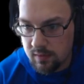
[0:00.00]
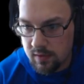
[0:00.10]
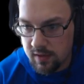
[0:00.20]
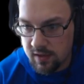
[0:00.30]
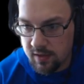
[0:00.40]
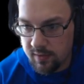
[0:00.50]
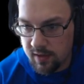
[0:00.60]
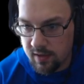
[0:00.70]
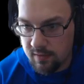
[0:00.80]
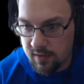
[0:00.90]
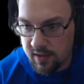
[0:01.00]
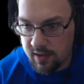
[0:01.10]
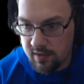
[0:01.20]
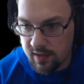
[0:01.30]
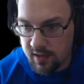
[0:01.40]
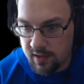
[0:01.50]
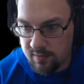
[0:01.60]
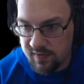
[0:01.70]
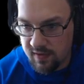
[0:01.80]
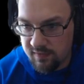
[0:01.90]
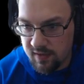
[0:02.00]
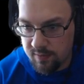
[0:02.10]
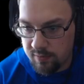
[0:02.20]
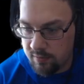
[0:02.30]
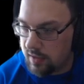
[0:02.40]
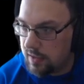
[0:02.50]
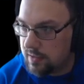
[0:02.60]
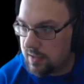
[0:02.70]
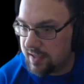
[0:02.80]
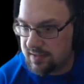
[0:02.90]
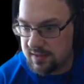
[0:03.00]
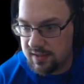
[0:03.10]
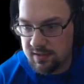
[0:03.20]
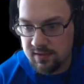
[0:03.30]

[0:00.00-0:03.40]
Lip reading: There we go. Line themselves up real nicely.